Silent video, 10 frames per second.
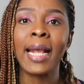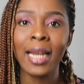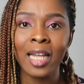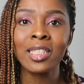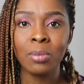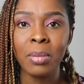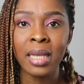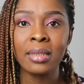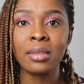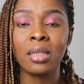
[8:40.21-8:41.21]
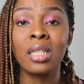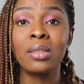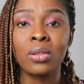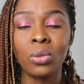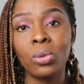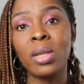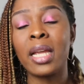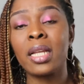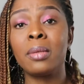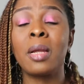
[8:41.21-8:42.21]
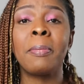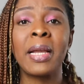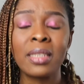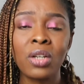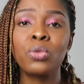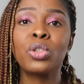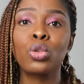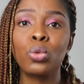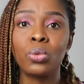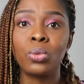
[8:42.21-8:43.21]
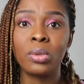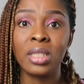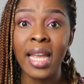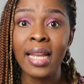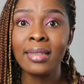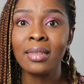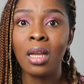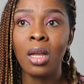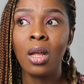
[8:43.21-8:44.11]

classmates in school, like in my secondary school years,